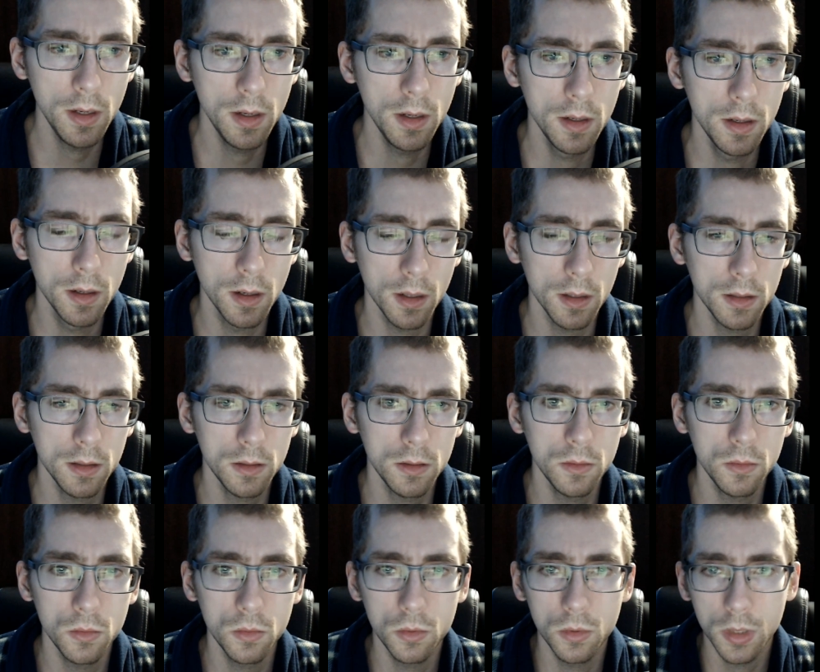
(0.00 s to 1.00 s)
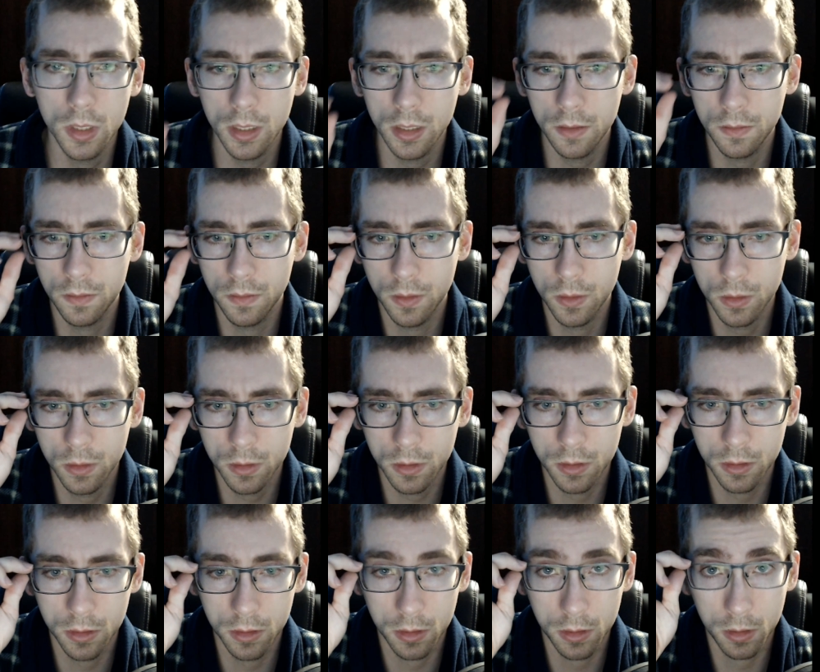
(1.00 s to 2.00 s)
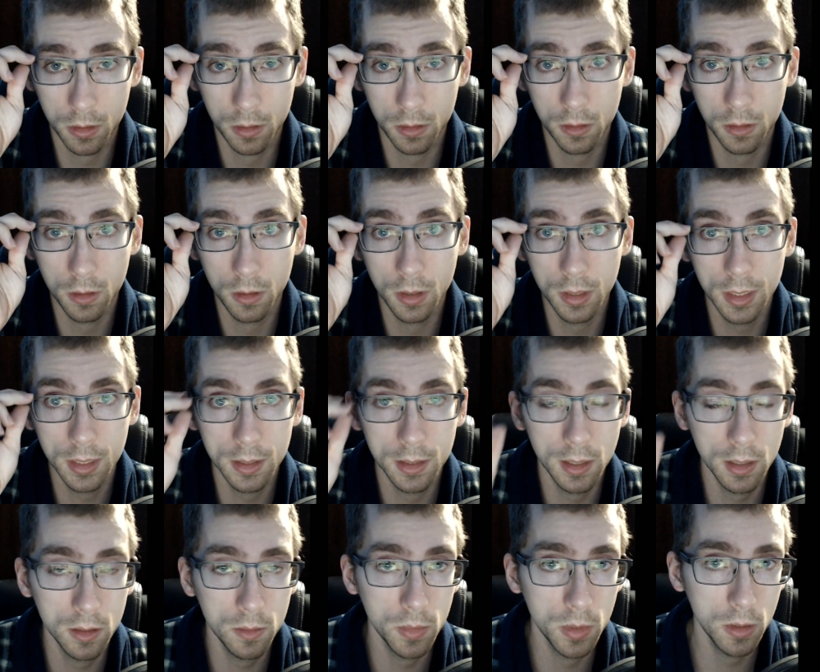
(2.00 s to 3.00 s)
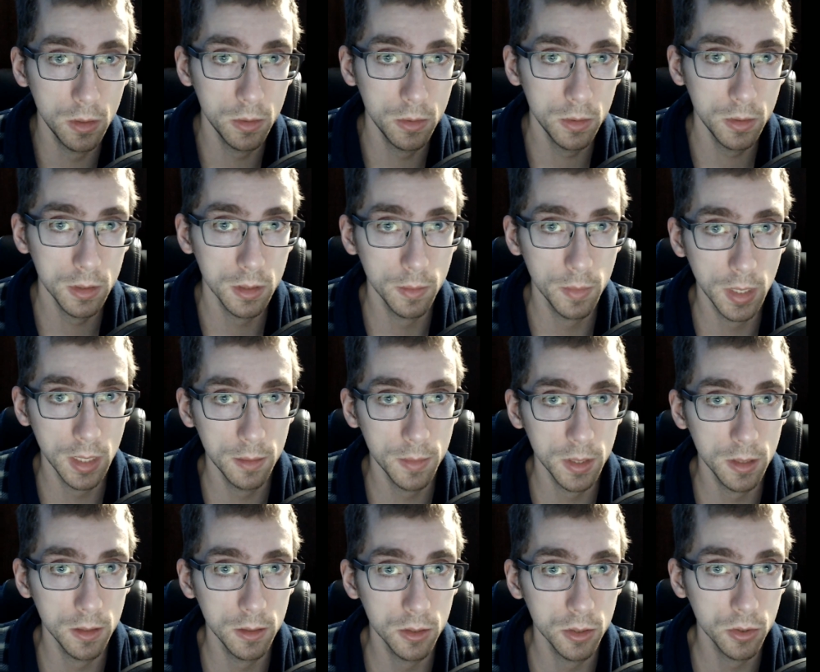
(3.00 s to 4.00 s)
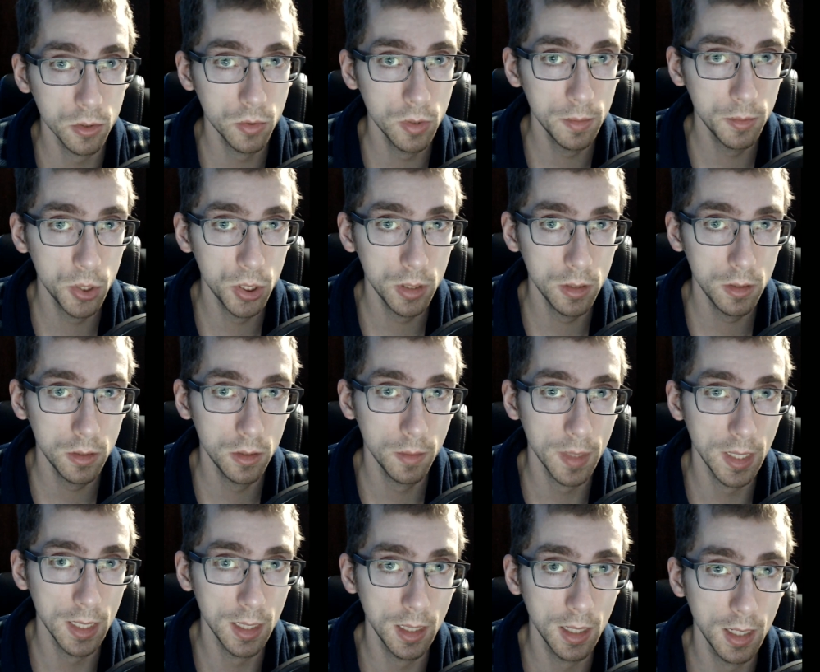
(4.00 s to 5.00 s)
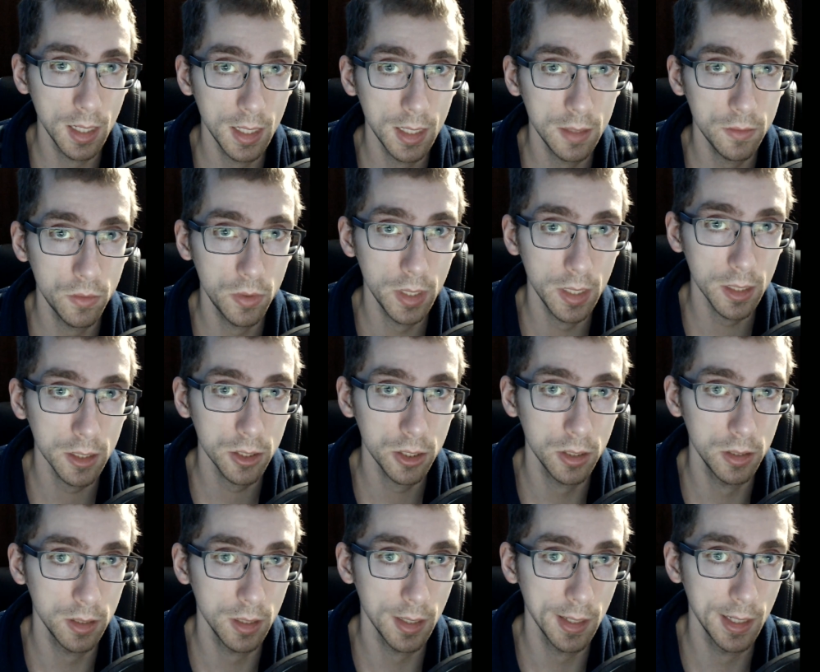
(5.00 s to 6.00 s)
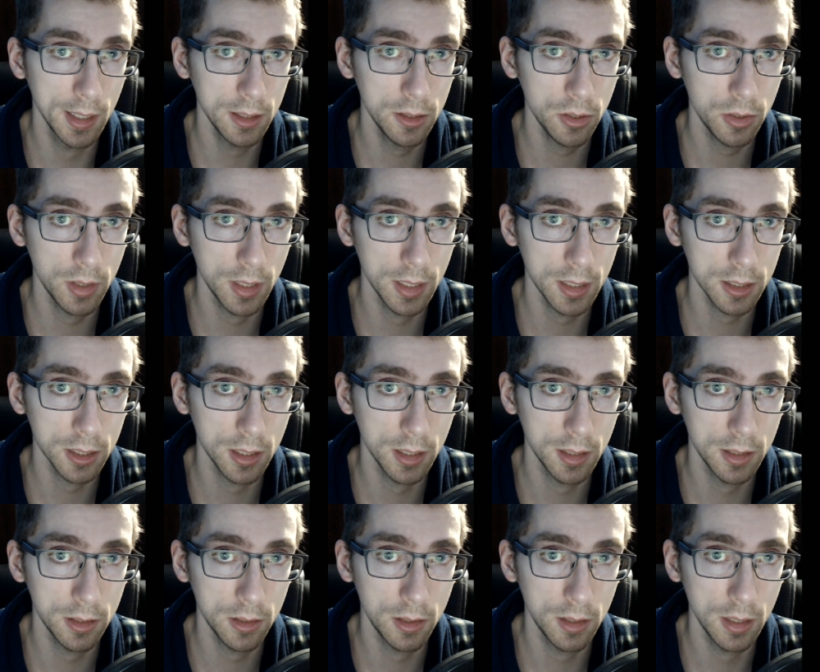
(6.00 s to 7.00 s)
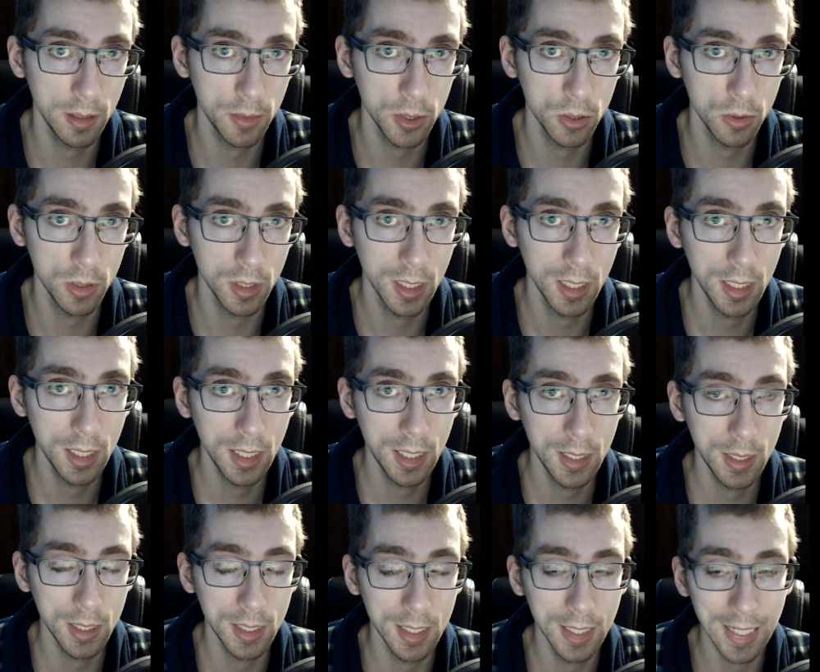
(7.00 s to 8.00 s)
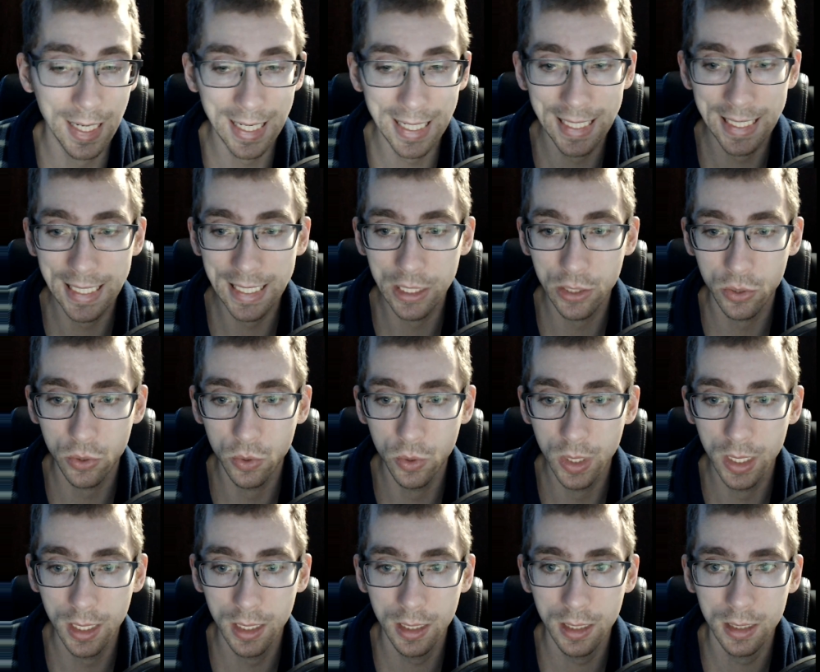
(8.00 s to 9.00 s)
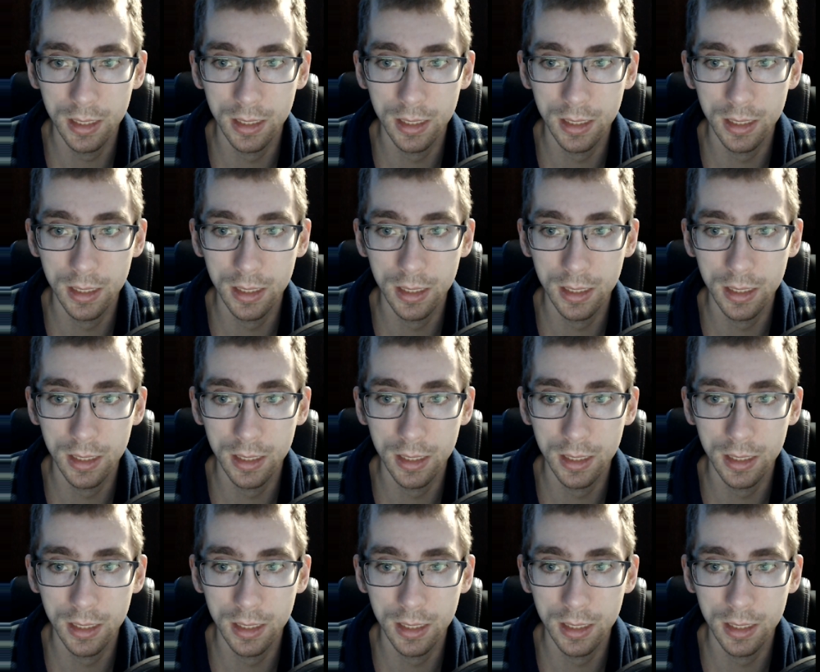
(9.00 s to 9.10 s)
Alrighty, folks. Link down below at the bottom of the description to my live reaction to Hunter x Hunter episode 93.